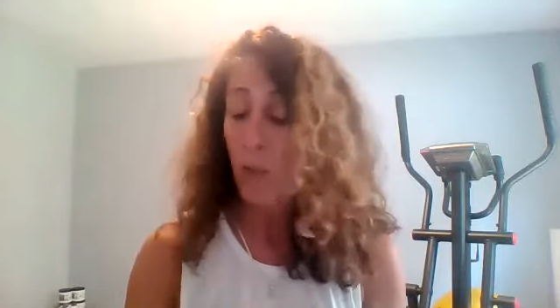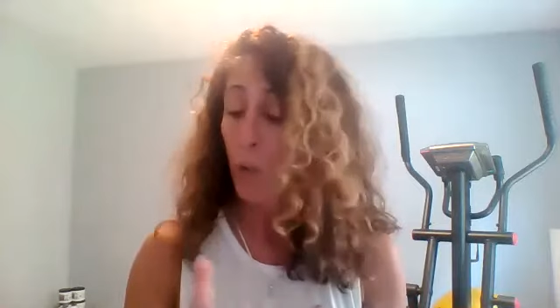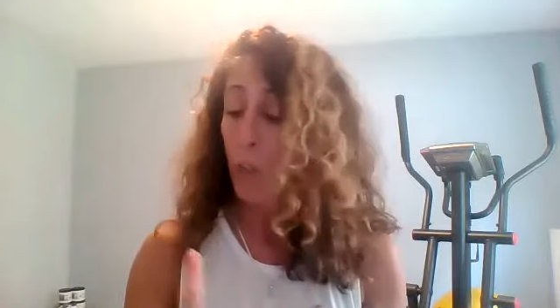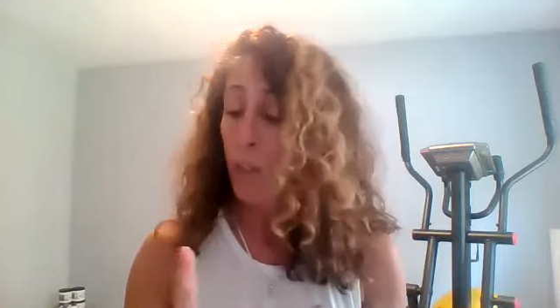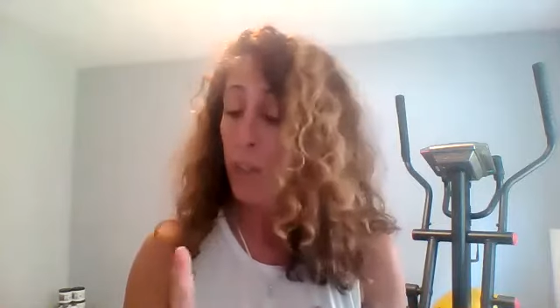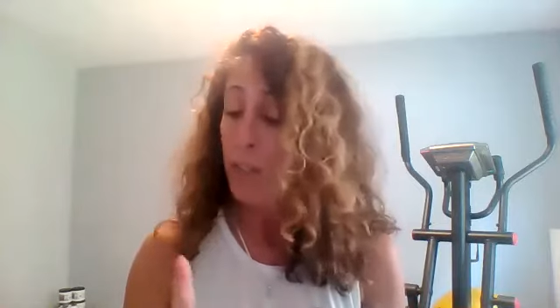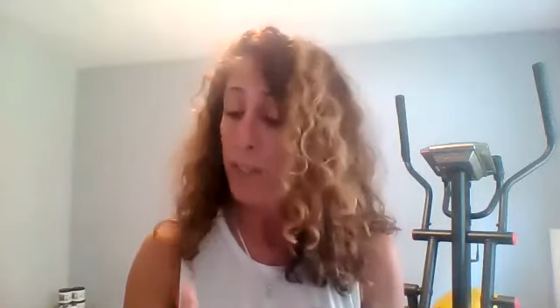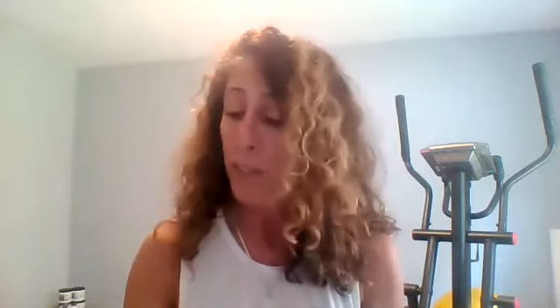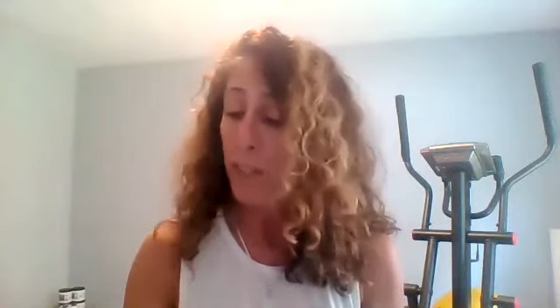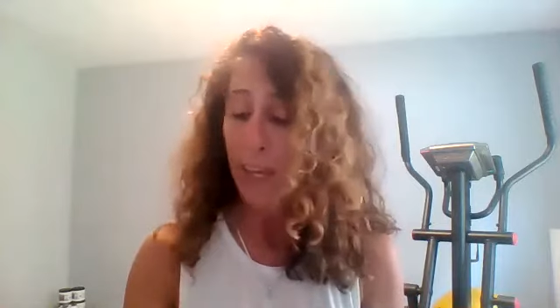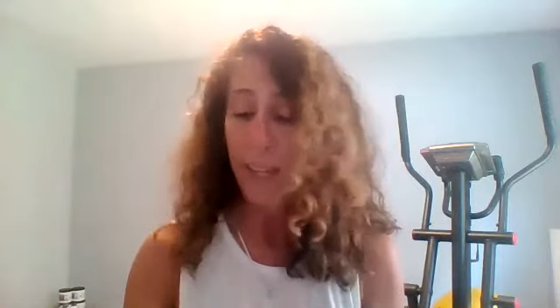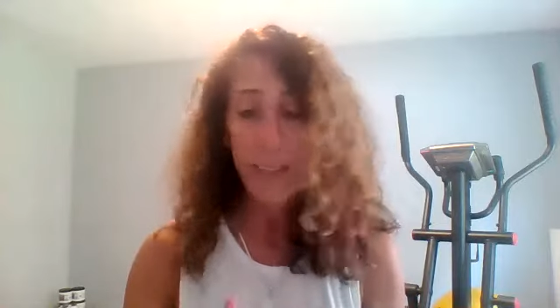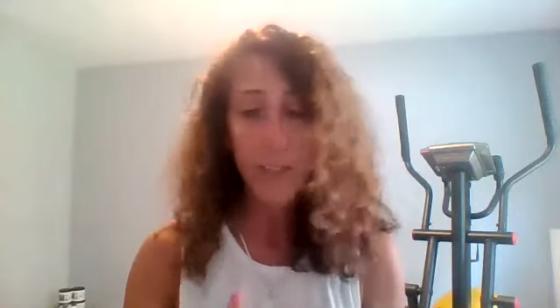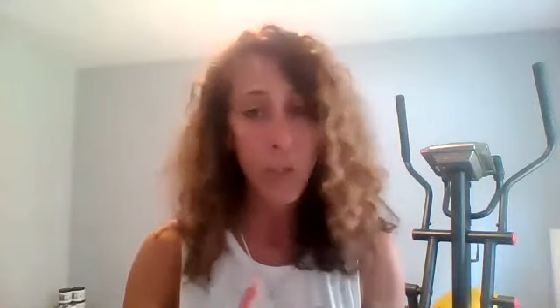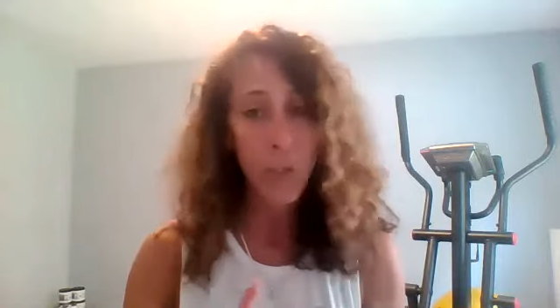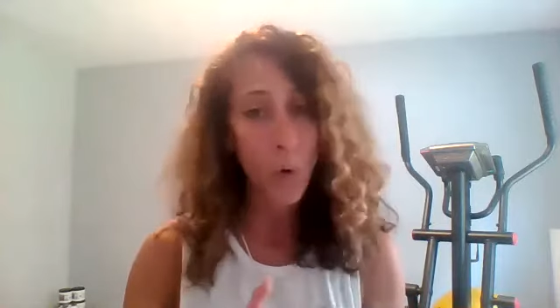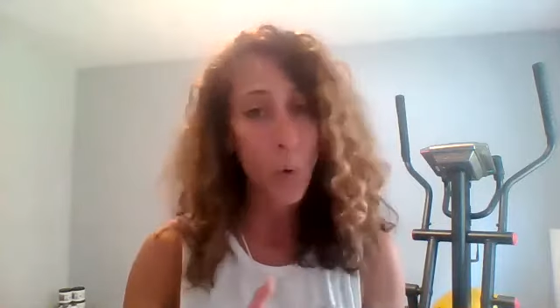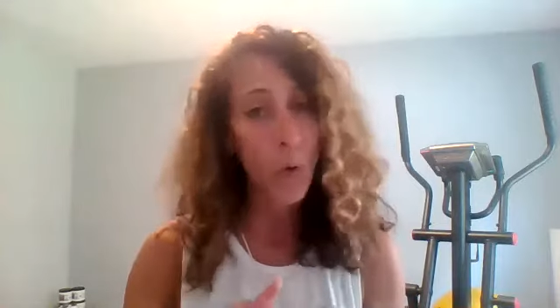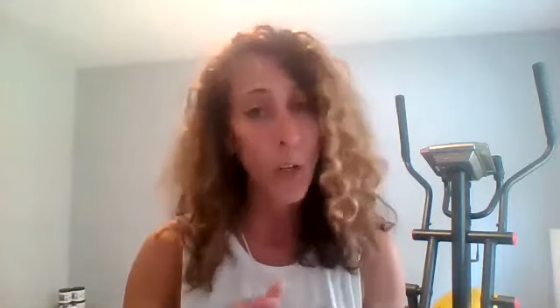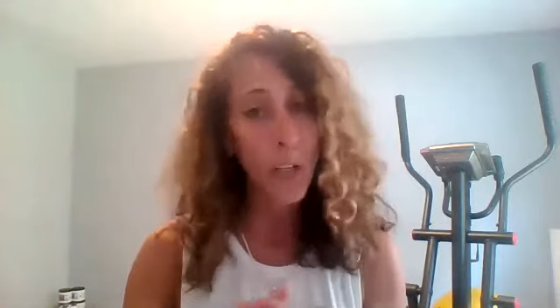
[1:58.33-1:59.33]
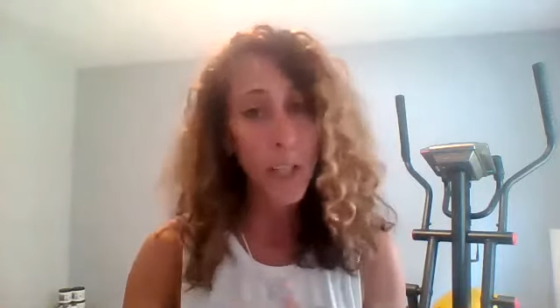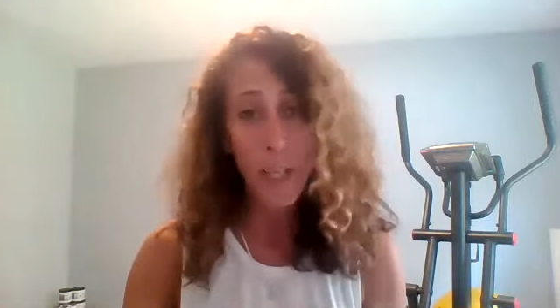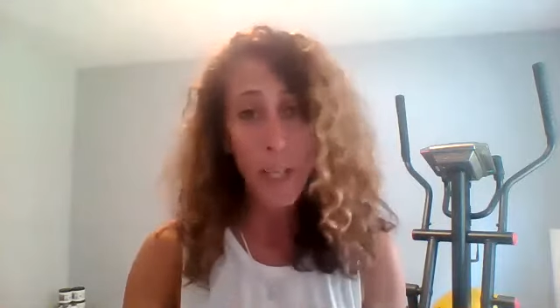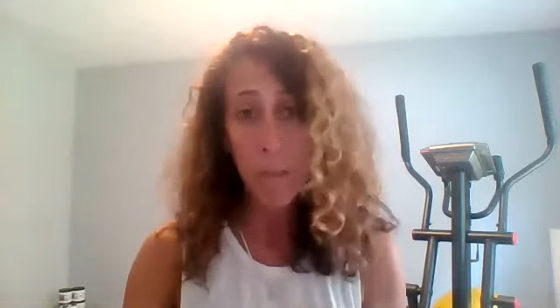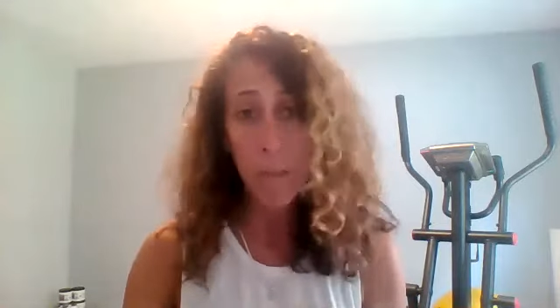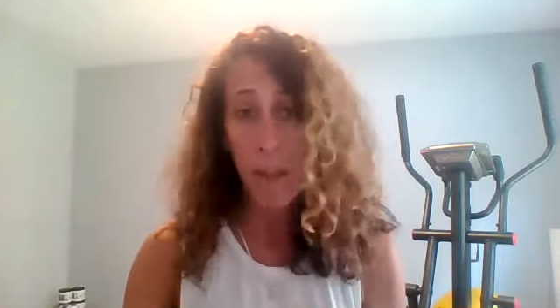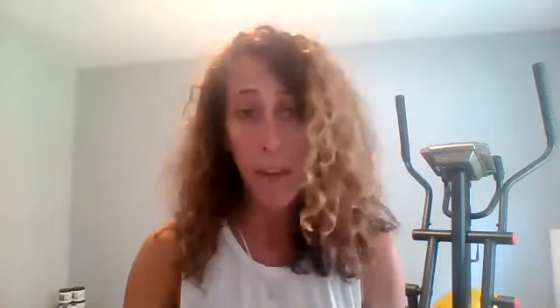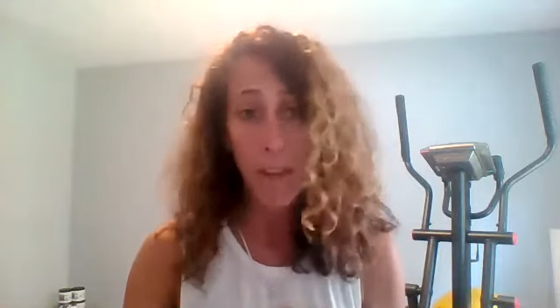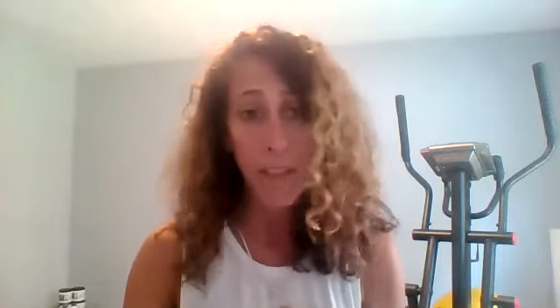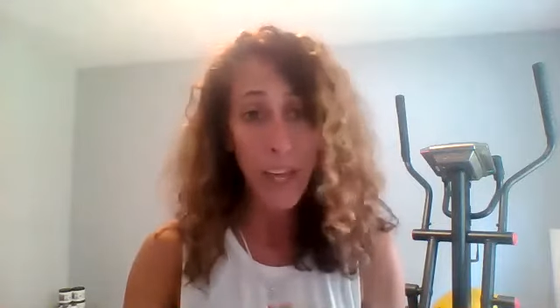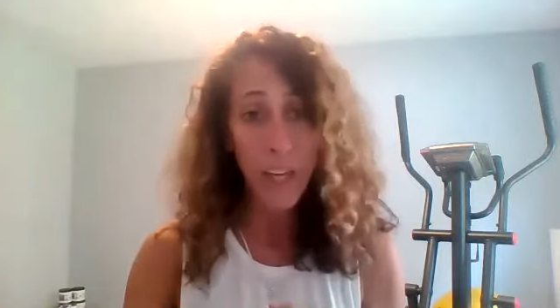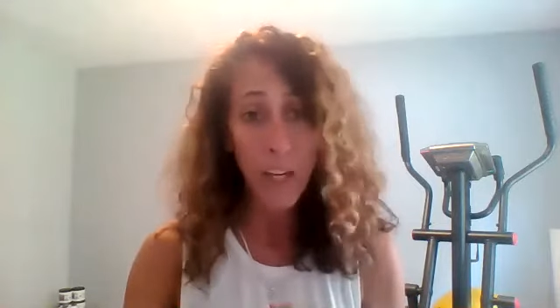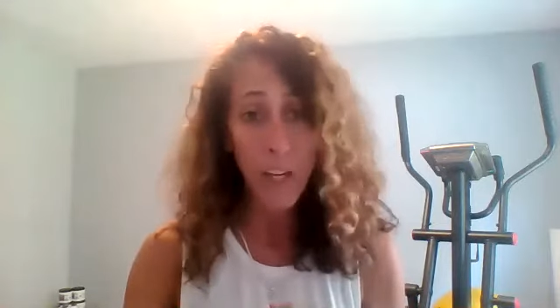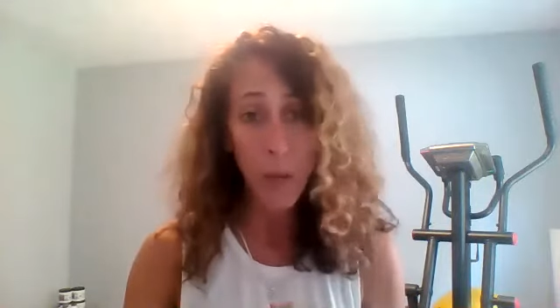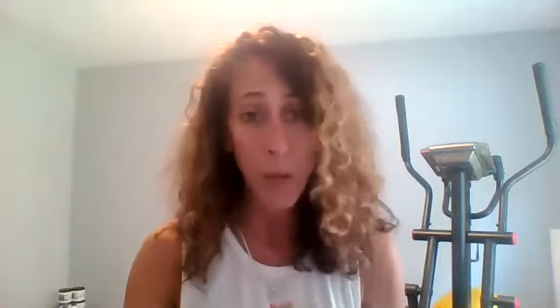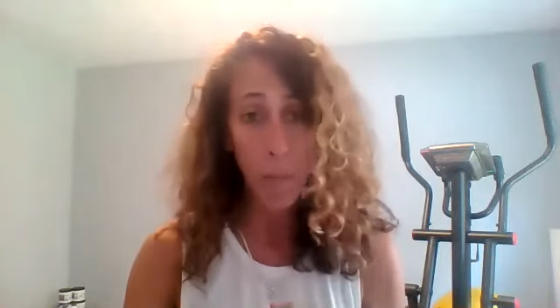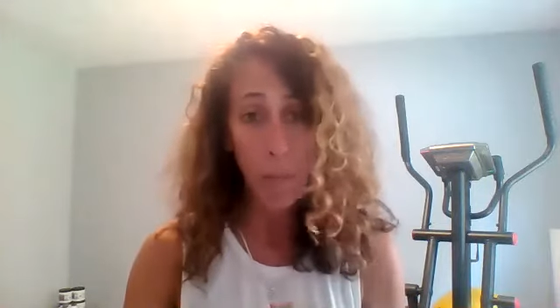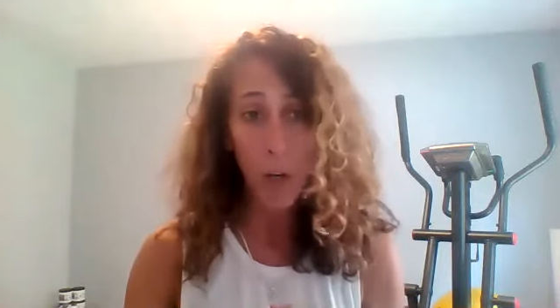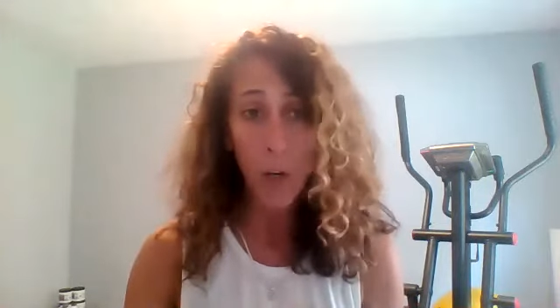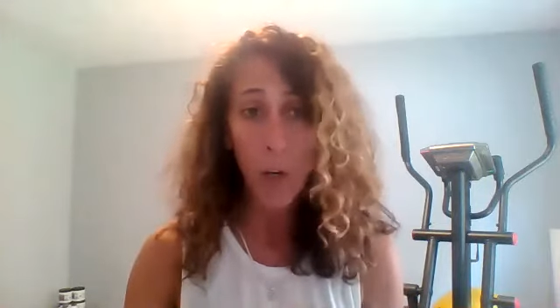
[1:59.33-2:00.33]
You can text or email that
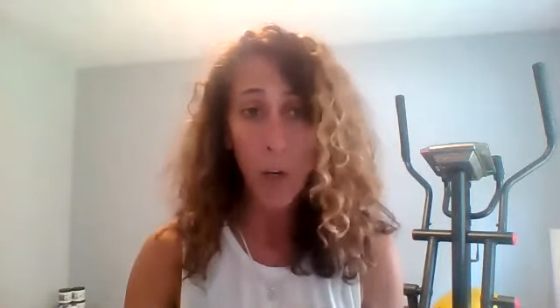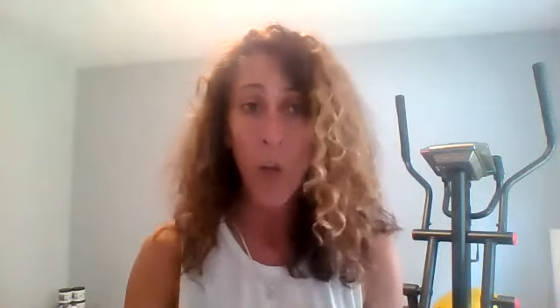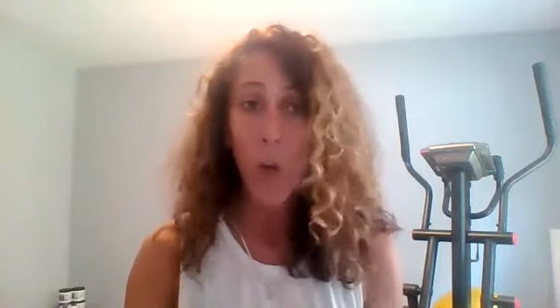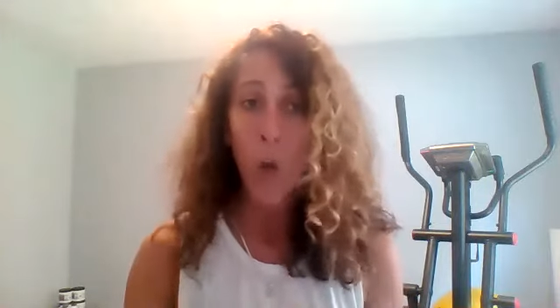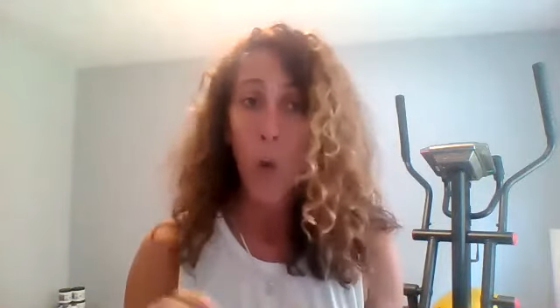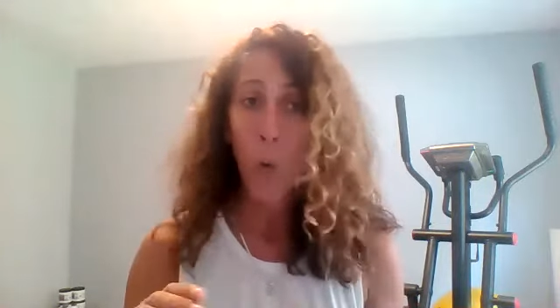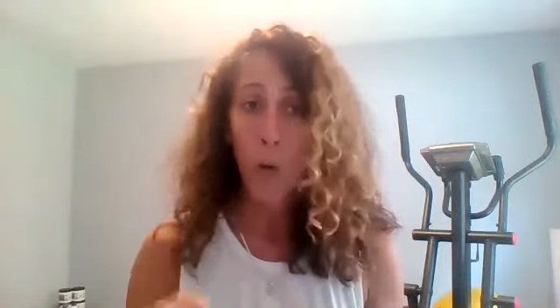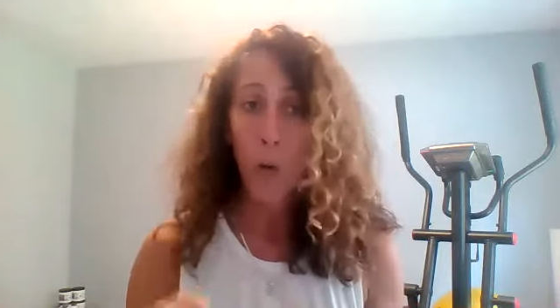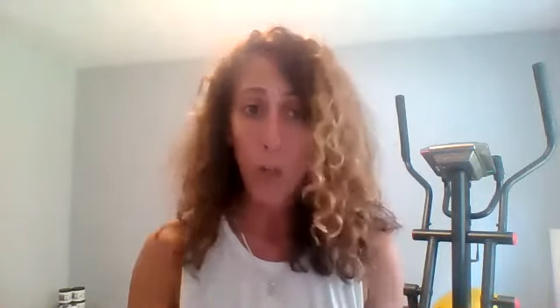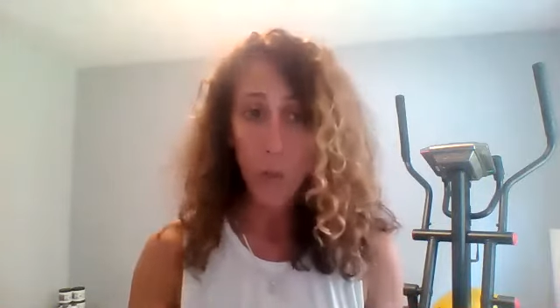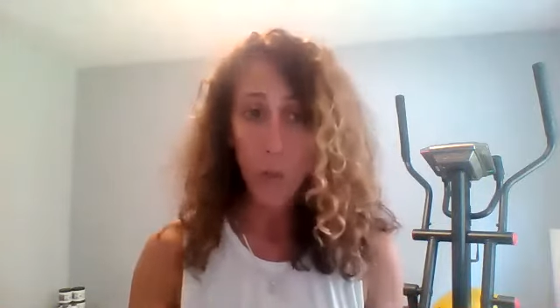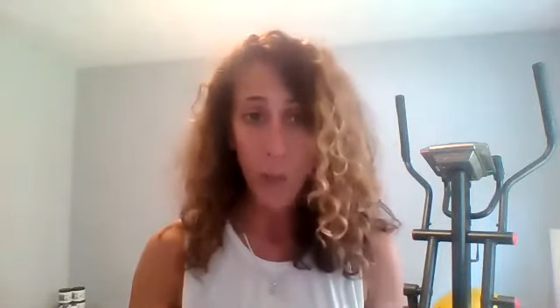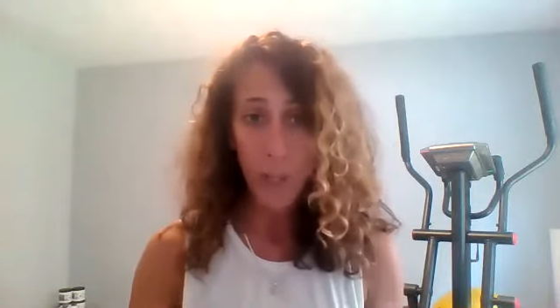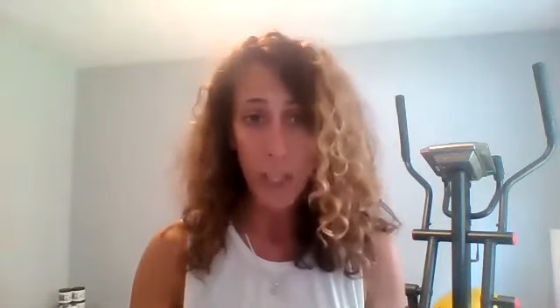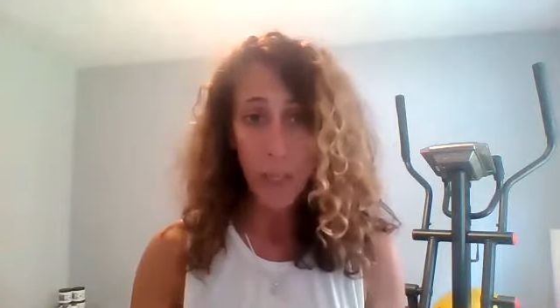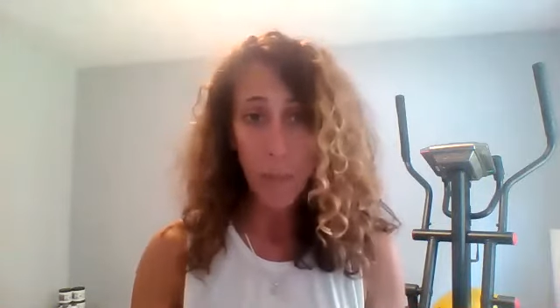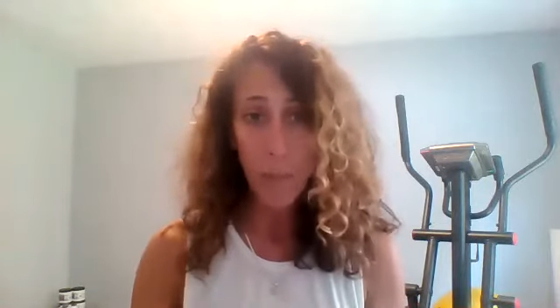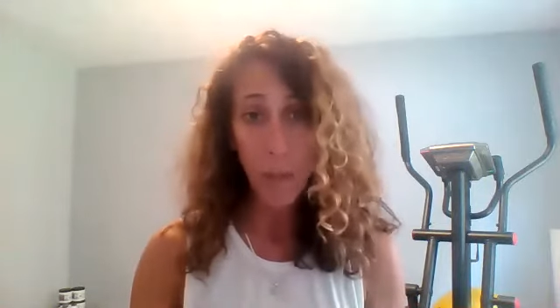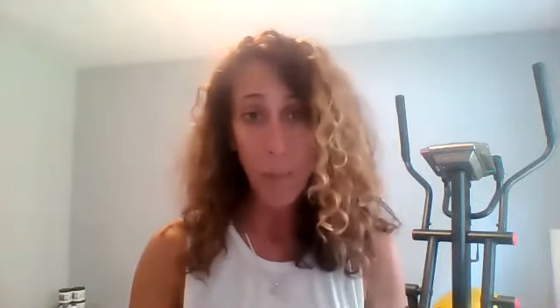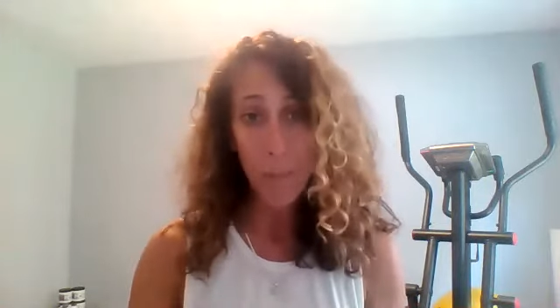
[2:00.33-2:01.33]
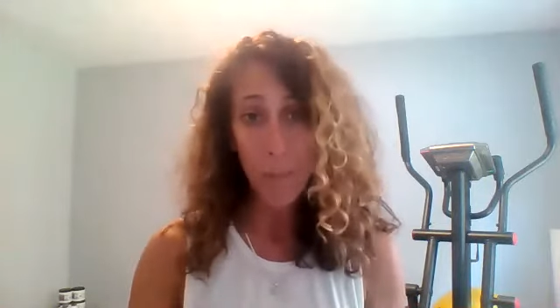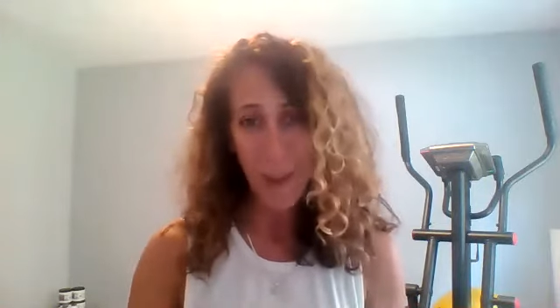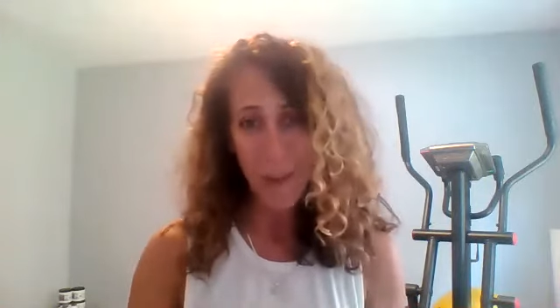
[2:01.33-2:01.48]
number, or you can email